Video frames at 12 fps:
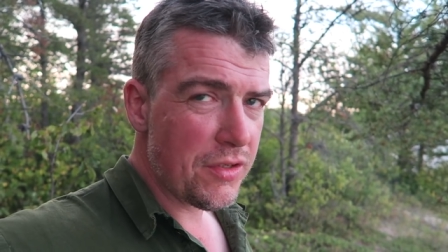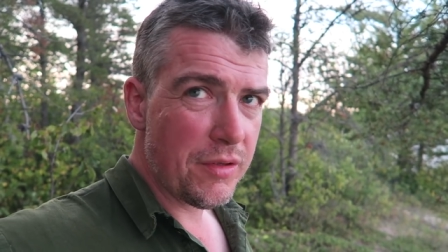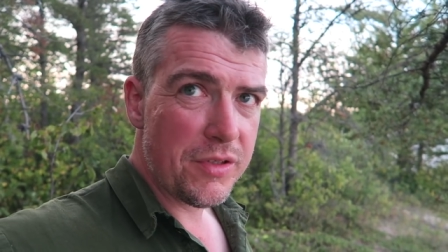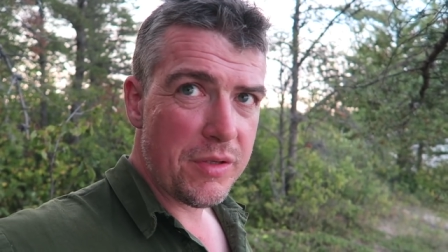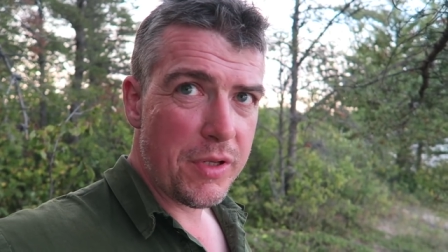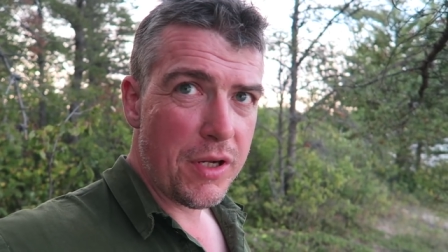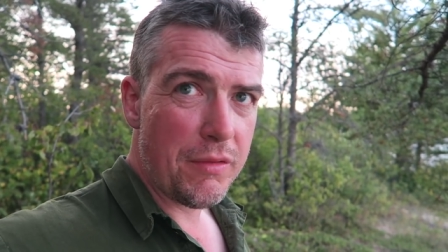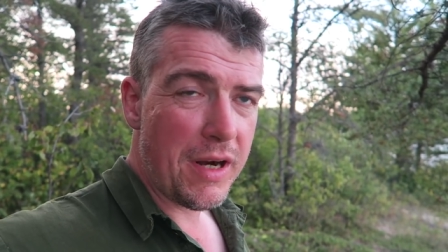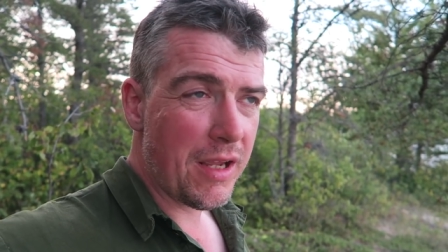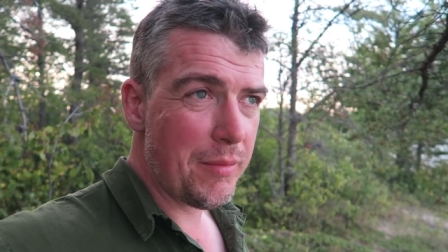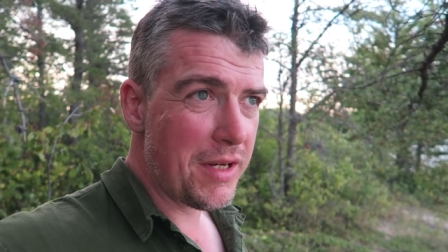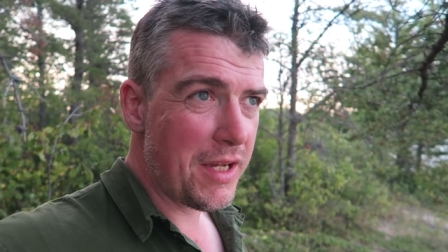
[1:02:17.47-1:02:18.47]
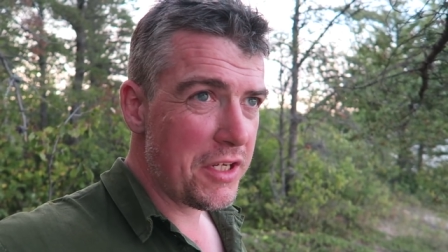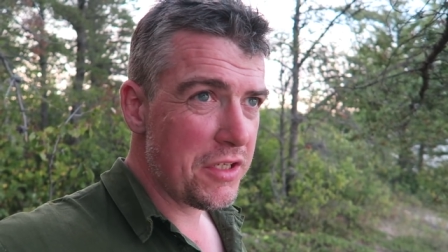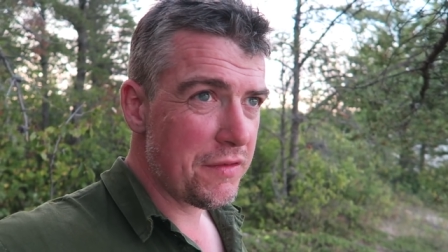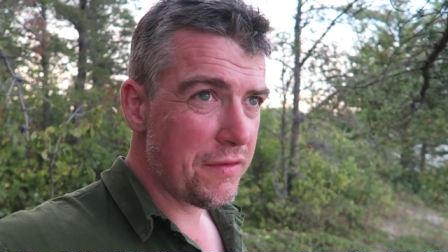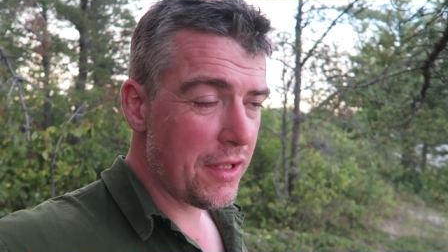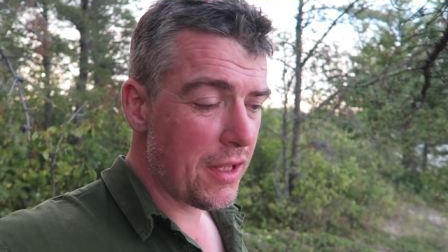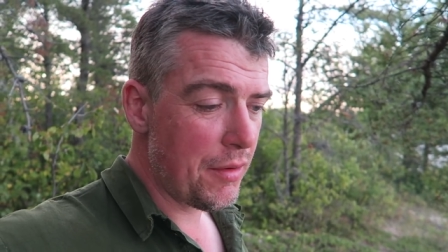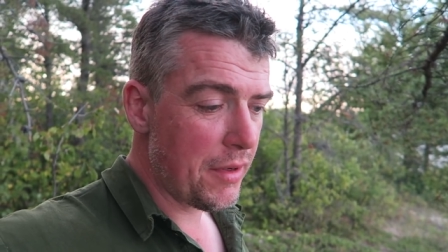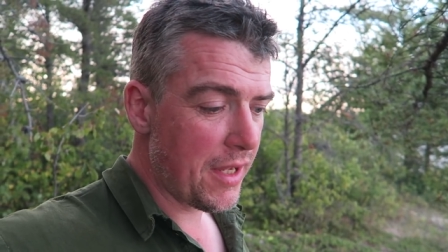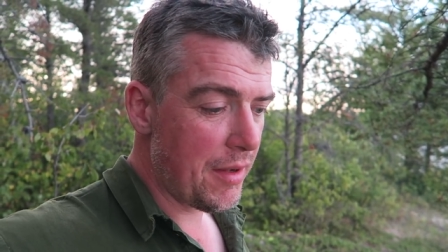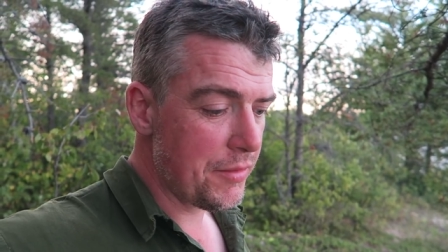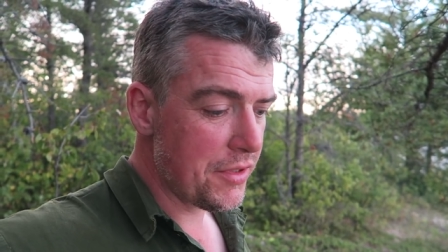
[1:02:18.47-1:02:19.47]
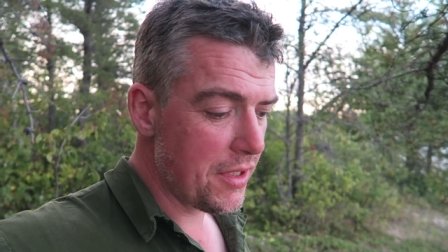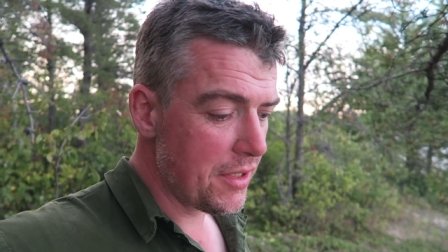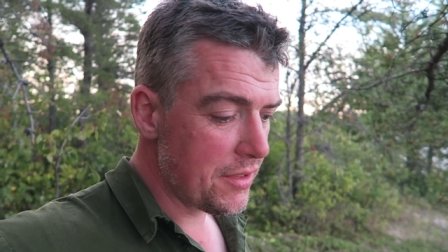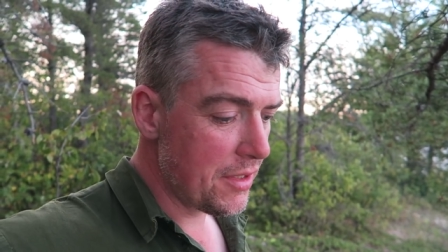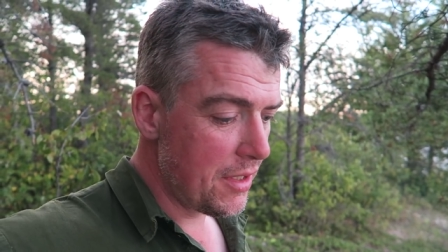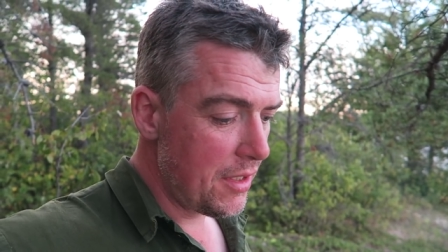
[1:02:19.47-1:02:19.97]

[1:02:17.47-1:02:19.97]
of your recommendations for the lower campsites.